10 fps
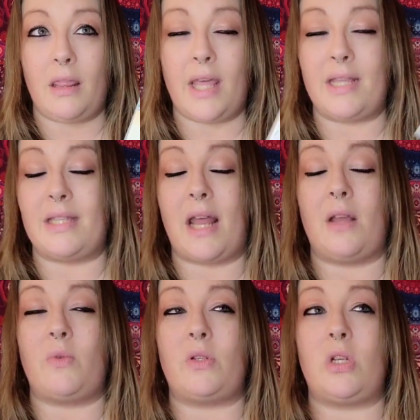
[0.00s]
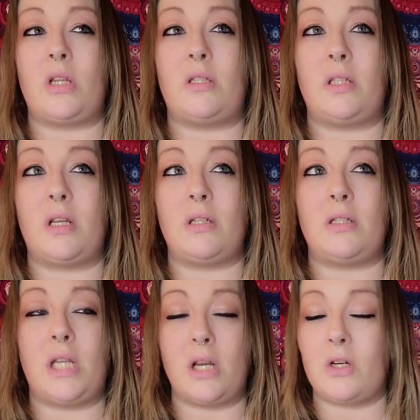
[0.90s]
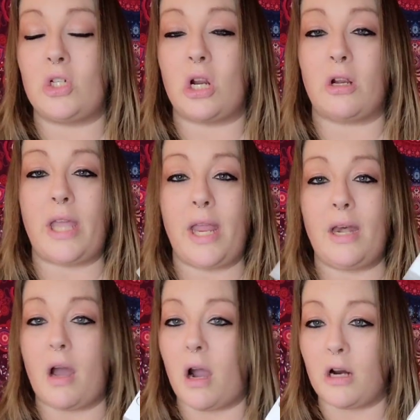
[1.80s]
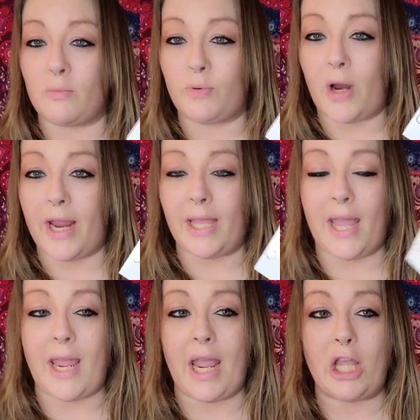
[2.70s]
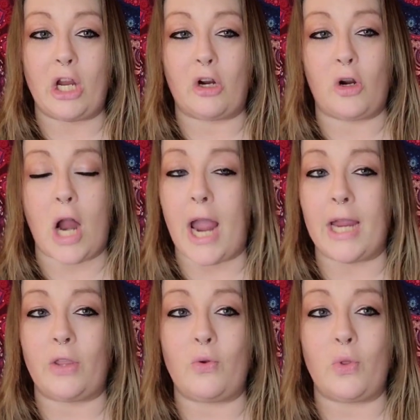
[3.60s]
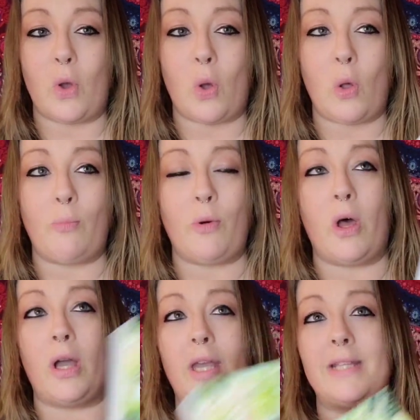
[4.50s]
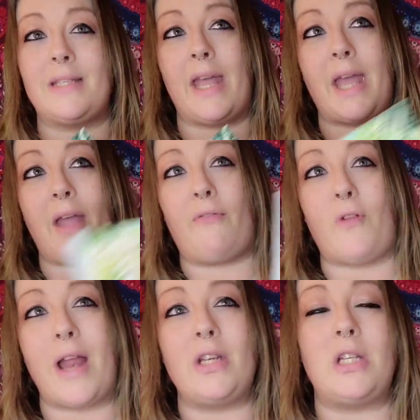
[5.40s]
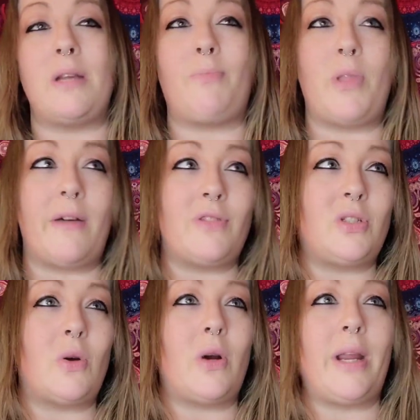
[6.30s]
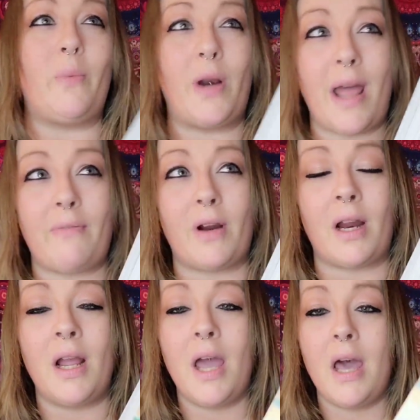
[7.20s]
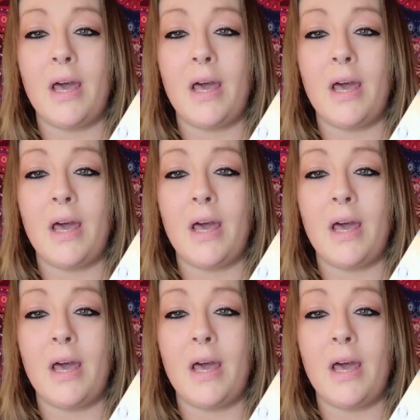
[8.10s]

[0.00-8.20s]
they said it was just tear-jerking, heartbreaking. You're crying through the whole book. It's like a friendship, love story, whatever.